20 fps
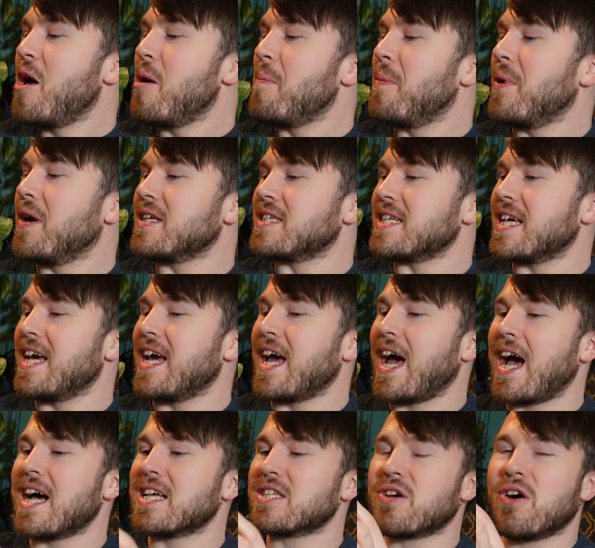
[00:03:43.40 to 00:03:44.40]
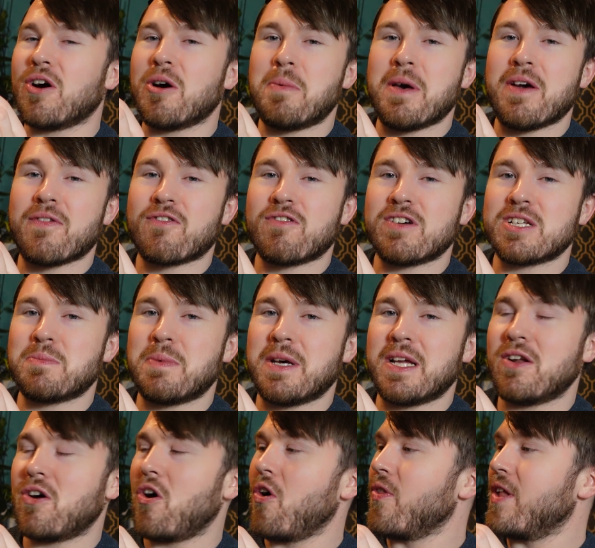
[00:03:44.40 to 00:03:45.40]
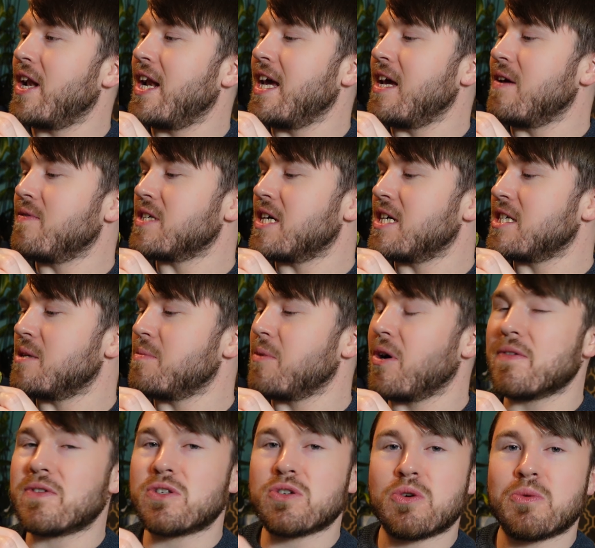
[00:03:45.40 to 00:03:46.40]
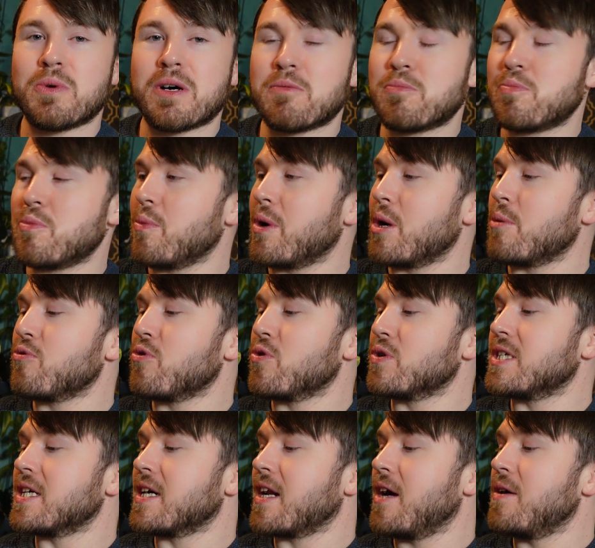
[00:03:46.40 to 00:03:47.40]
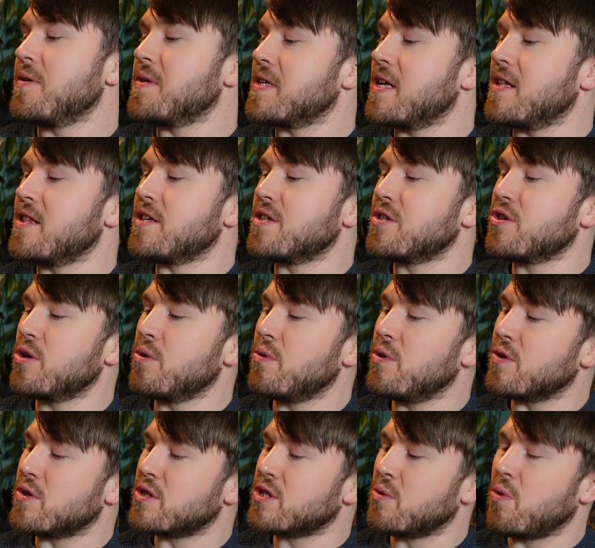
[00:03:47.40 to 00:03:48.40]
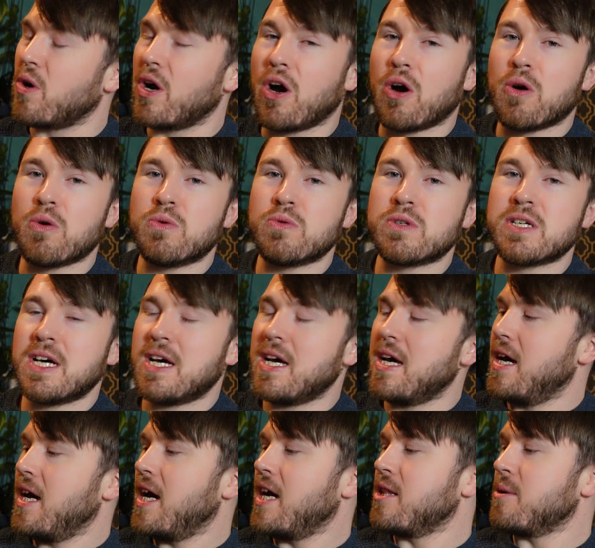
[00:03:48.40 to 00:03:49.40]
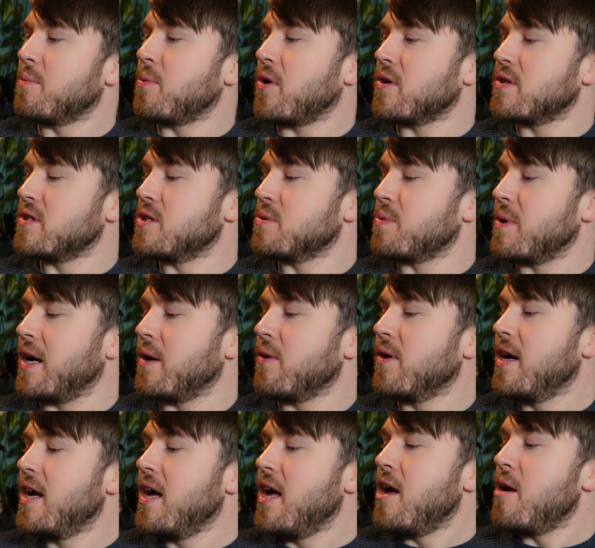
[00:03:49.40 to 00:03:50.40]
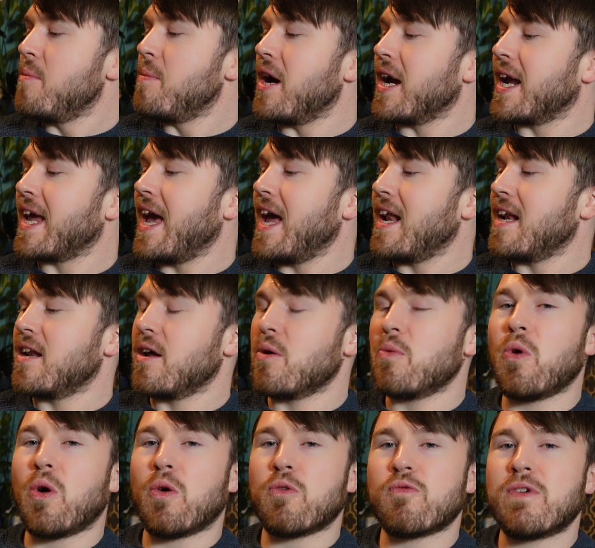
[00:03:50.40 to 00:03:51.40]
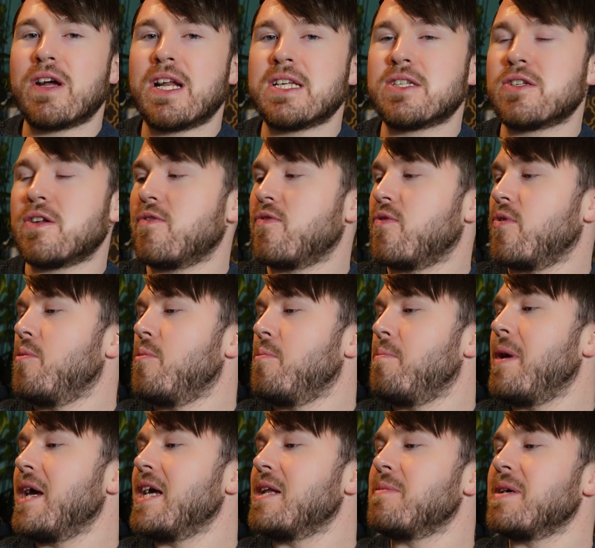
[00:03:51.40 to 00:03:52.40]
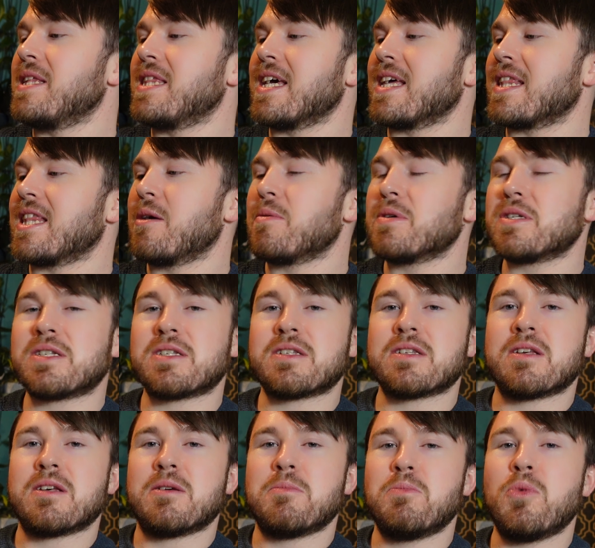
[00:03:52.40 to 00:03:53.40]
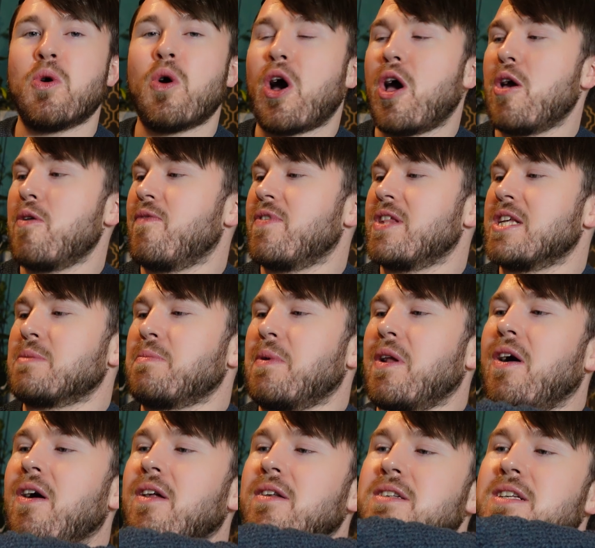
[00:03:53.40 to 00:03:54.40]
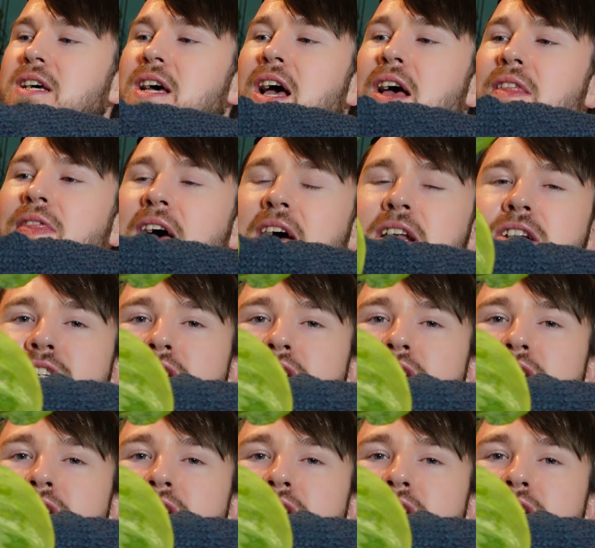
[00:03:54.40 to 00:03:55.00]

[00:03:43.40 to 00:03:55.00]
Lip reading: but it has got a bit of crisping on the leaves, as you might have saw when I brought it closer. The soil looks quite old in the pot as well, but again, what really sort of made me think there was more hope for this plant than